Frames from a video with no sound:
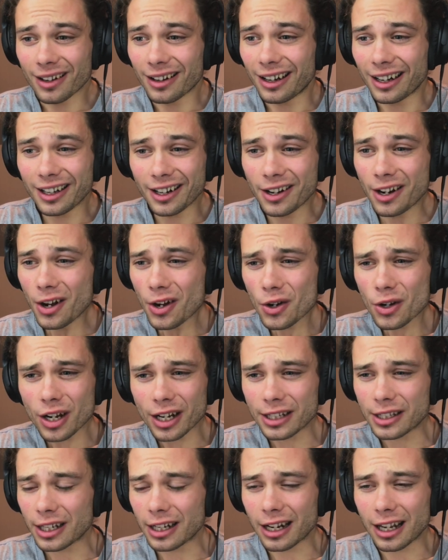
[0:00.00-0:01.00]
I don't know,
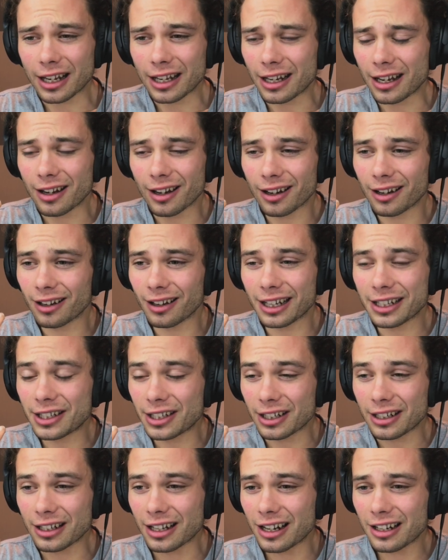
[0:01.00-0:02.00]
is
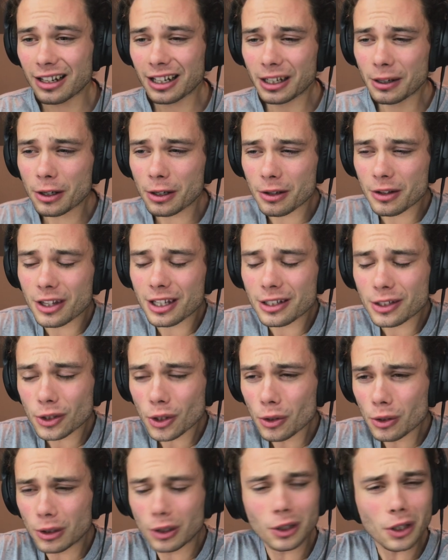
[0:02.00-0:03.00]
it like, they're
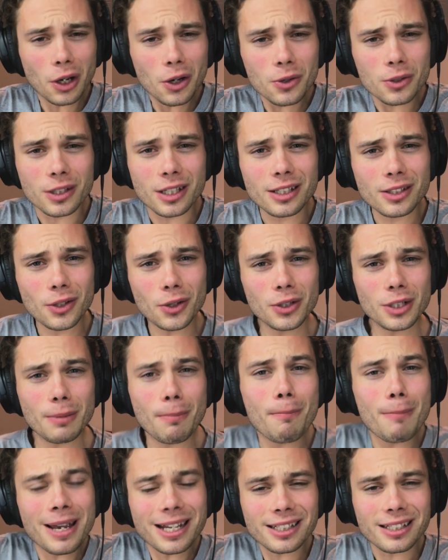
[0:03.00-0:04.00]
so close, they're so
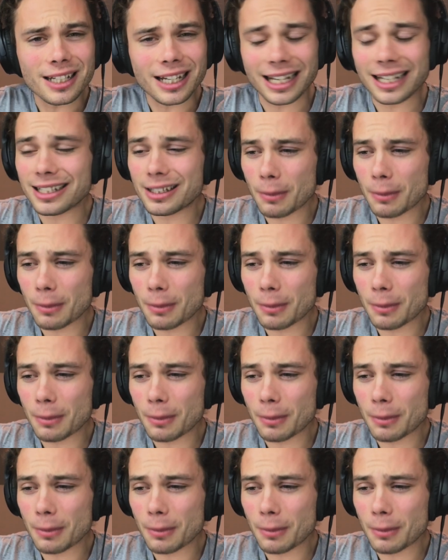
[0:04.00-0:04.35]
domestic.